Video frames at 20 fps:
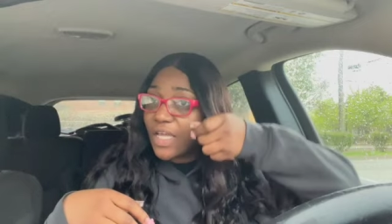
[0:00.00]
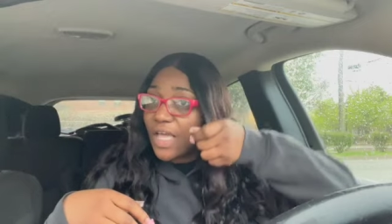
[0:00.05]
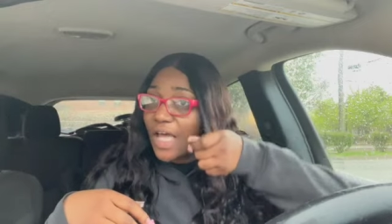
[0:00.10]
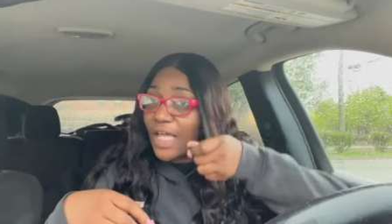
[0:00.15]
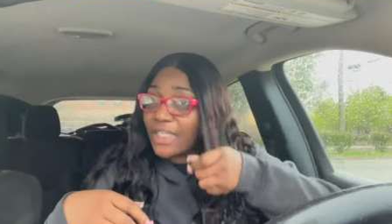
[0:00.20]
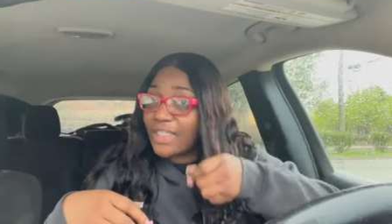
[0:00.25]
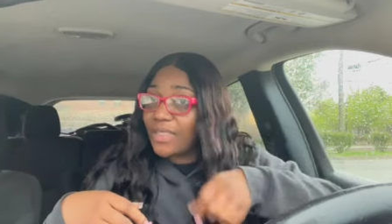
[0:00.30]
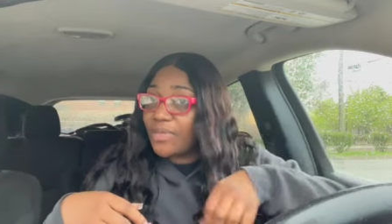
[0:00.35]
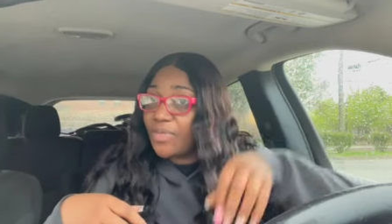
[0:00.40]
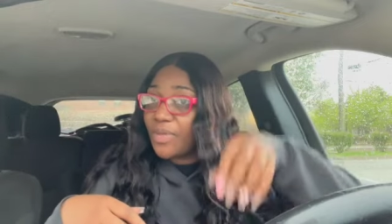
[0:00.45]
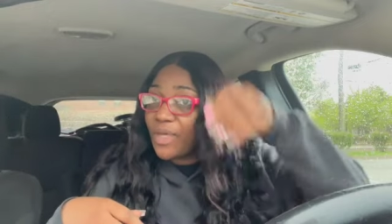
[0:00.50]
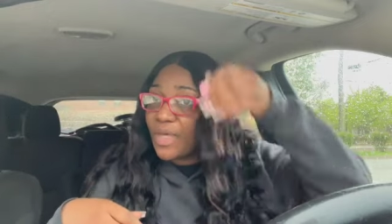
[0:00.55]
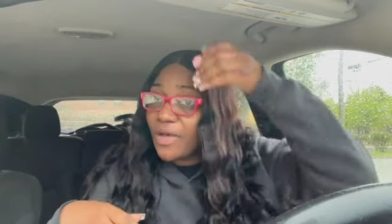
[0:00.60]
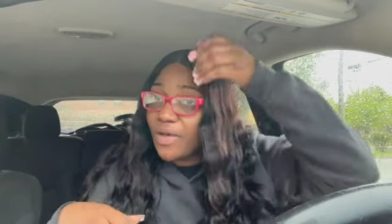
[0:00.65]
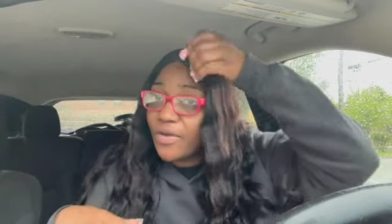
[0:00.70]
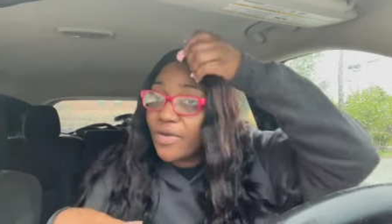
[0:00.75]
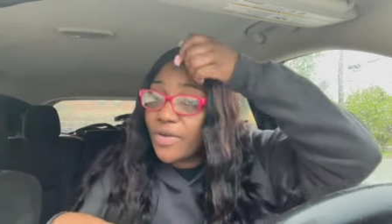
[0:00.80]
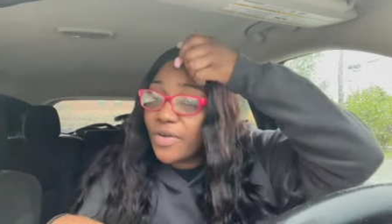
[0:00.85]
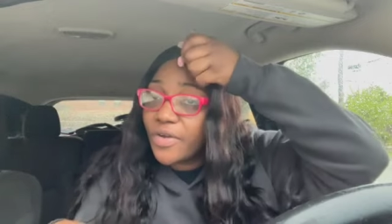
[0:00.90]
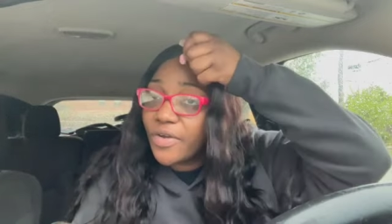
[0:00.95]
got to be
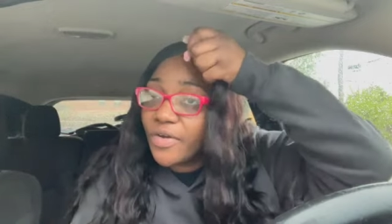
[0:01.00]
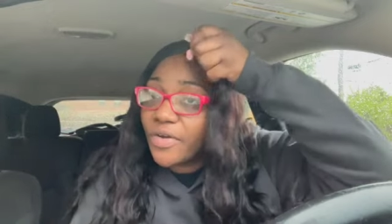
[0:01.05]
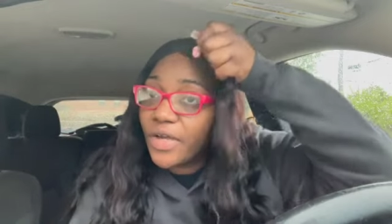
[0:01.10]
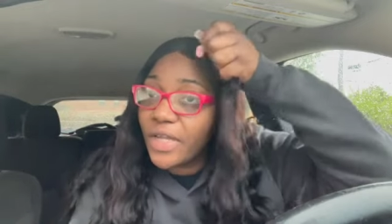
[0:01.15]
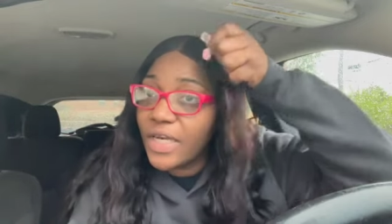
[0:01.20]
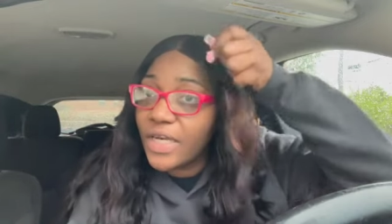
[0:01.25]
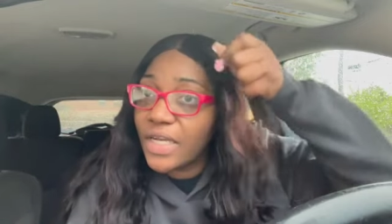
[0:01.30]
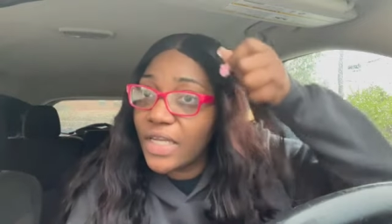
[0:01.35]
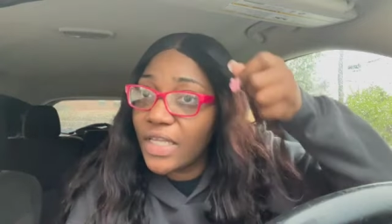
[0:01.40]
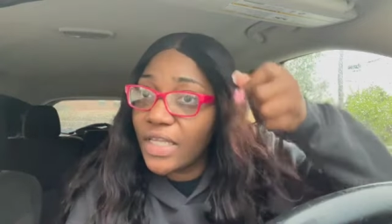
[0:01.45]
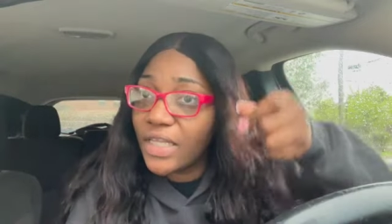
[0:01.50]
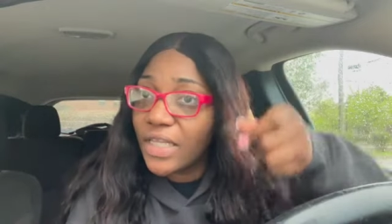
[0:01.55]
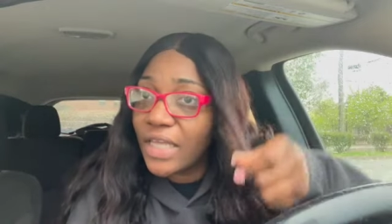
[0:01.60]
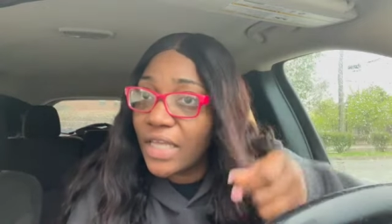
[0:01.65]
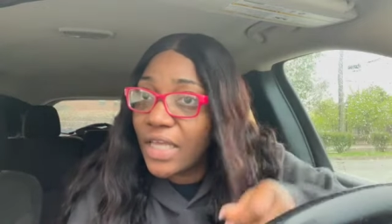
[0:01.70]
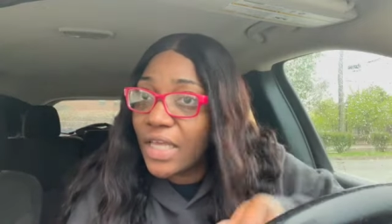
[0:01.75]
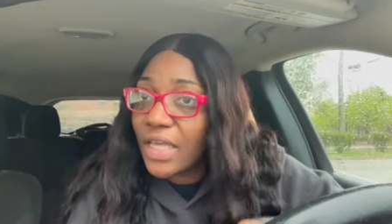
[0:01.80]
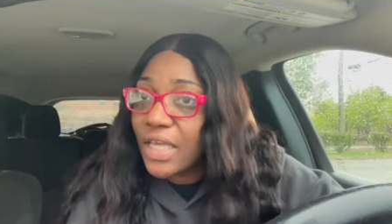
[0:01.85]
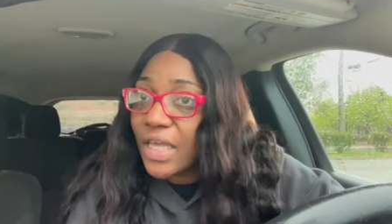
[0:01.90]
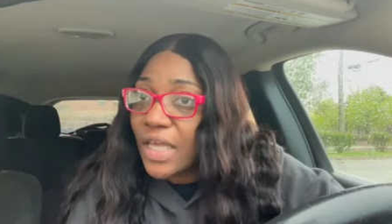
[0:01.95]
on her or
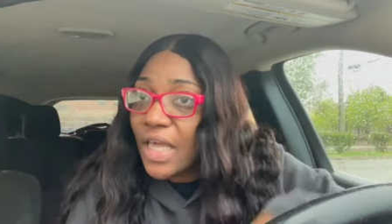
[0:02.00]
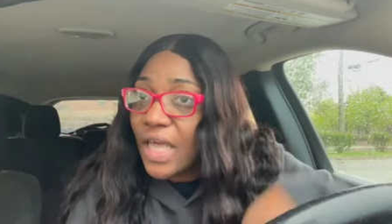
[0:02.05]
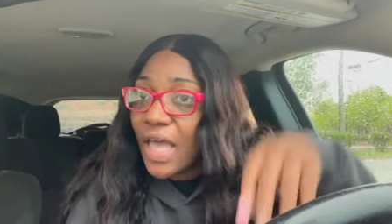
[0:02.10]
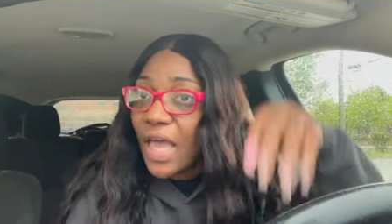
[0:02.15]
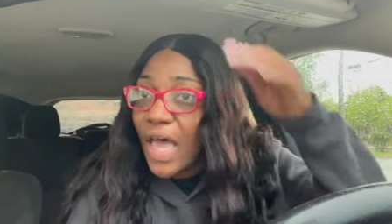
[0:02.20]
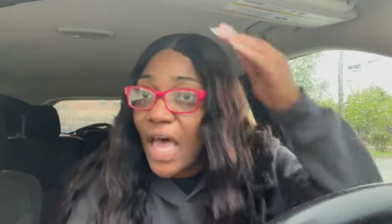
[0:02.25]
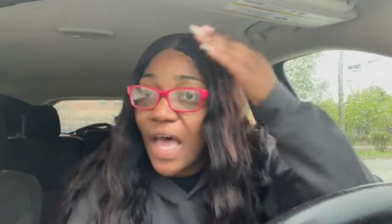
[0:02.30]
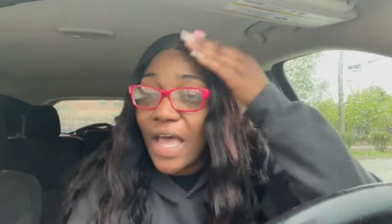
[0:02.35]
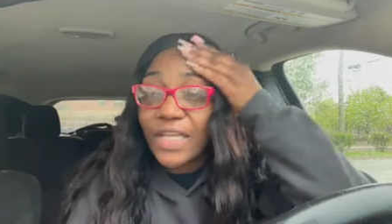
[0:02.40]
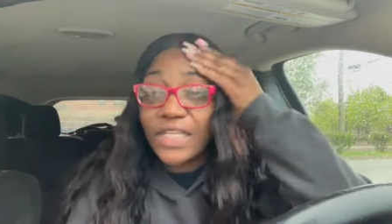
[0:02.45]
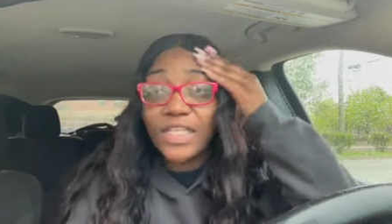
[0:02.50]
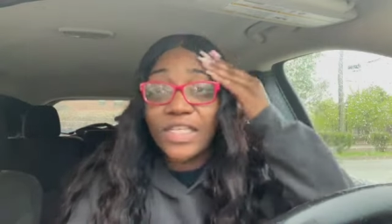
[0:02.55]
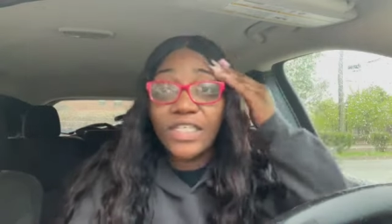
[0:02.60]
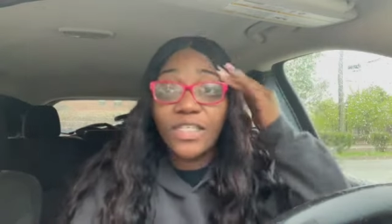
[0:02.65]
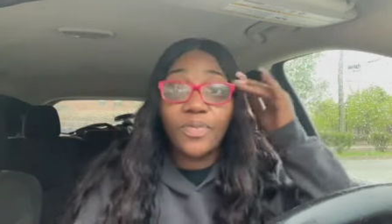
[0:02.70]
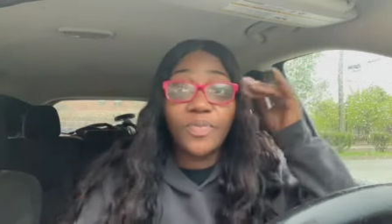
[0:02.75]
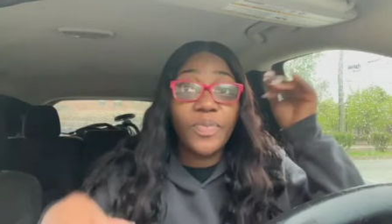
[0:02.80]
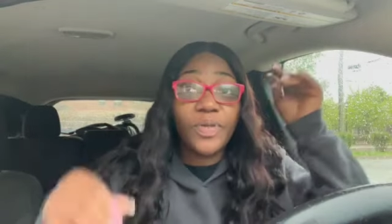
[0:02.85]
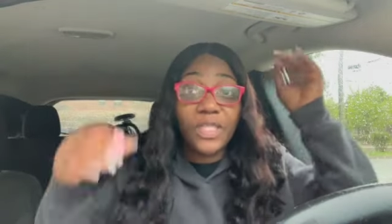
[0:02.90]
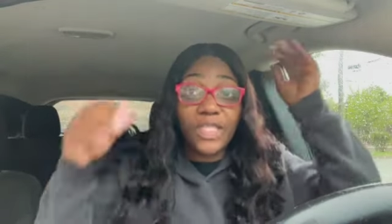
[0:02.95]
nothing i
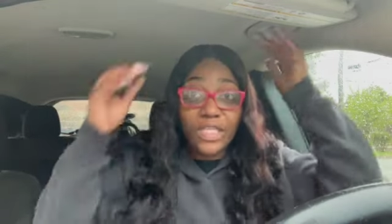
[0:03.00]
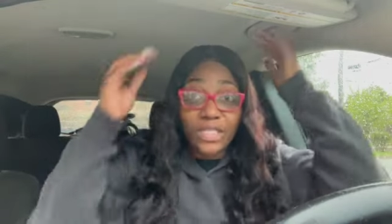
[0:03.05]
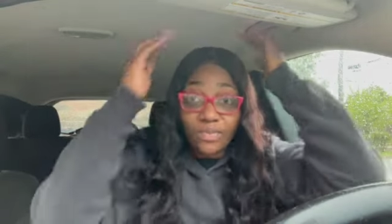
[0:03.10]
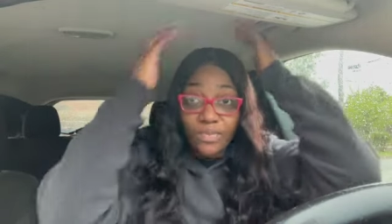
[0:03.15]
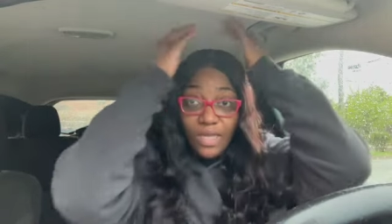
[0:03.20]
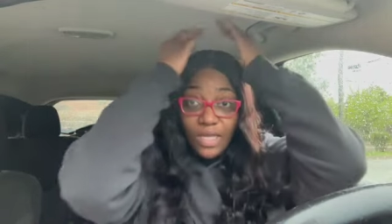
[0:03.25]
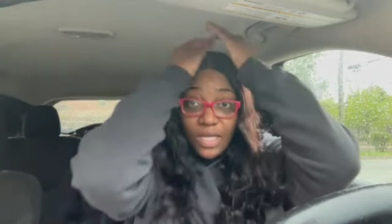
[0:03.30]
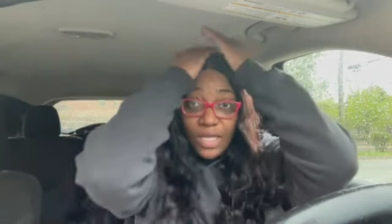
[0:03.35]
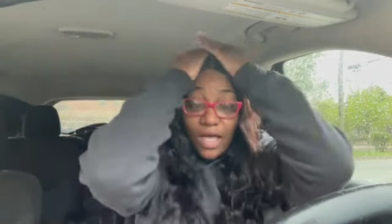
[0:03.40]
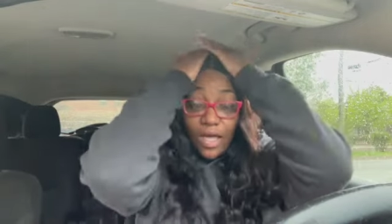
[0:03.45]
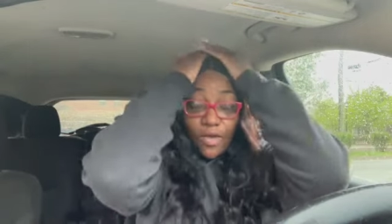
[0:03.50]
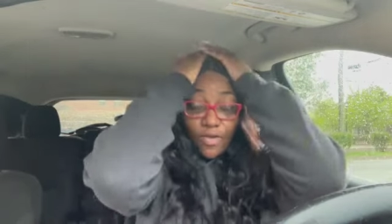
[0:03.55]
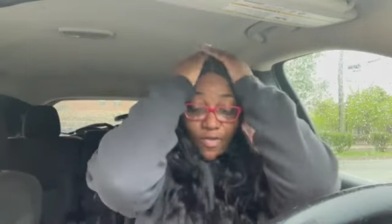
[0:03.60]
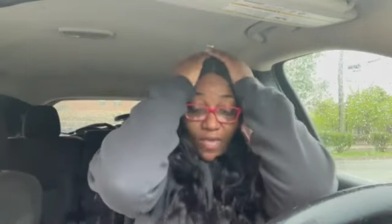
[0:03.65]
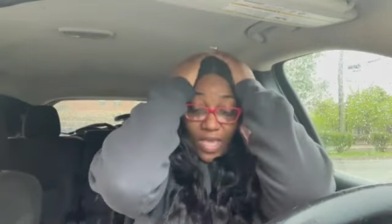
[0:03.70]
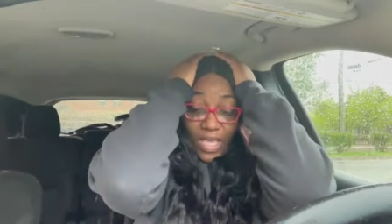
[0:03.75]
just put this mug on